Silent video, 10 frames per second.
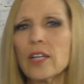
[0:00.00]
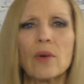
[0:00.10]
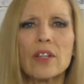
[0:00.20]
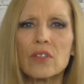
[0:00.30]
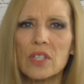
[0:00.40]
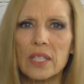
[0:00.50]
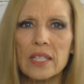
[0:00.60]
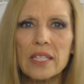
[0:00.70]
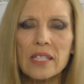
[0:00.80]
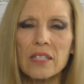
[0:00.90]
Anyway, there's a
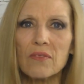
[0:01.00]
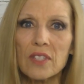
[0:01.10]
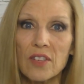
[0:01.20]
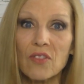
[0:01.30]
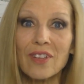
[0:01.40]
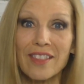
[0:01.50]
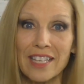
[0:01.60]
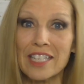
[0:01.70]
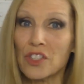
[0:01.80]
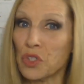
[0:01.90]
list of different
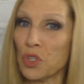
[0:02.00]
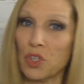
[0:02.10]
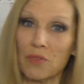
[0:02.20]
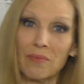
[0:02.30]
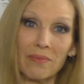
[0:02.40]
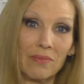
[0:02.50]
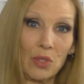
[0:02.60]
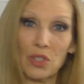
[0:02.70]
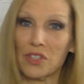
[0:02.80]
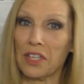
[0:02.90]
things that you
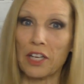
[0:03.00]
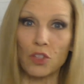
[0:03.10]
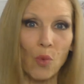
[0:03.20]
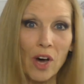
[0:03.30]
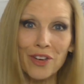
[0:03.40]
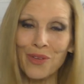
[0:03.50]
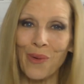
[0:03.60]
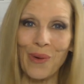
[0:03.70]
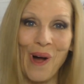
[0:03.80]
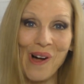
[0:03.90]
can select one
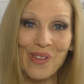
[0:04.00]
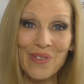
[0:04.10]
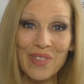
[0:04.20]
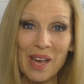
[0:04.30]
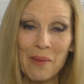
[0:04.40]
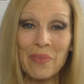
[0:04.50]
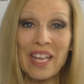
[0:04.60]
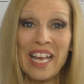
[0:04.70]
or all of them.